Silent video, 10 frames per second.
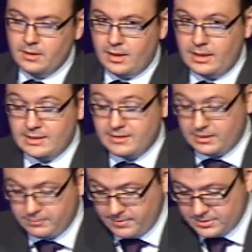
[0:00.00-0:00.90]
I'd like to
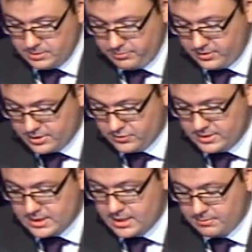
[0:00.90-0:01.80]
thank my supervisory
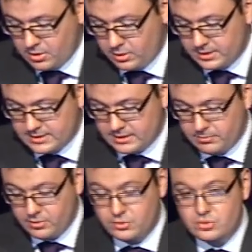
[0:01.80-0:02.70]
team, colleagues in the
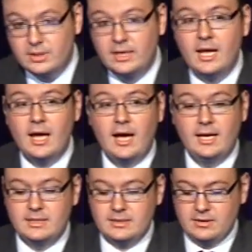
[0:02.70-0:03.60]
laboratory,
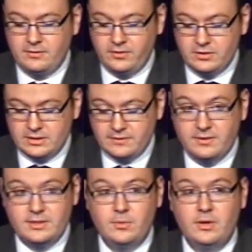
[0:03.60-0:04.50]
and the funders
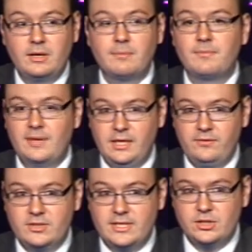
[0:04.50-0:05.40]
for this work. Thank you
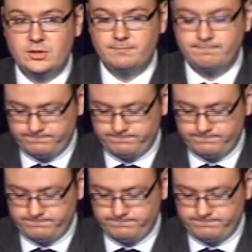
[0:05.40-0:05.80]
for your attention.